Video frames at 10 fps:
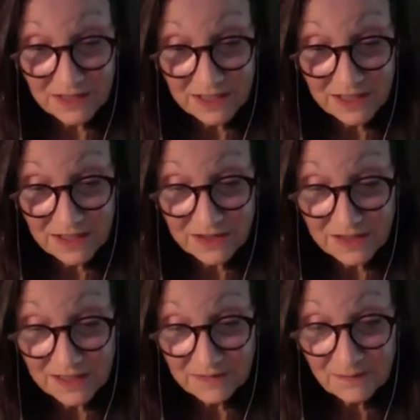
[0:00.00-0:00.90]
years
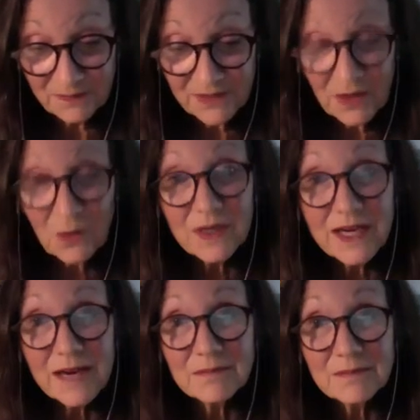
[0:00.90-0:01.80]
that when
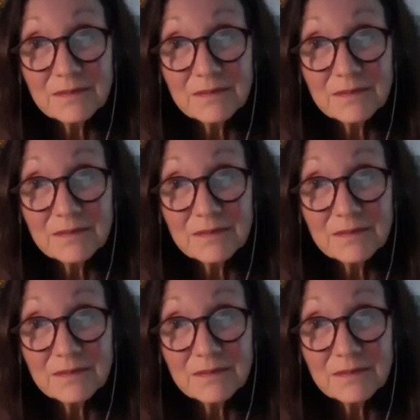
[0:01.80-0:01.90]
I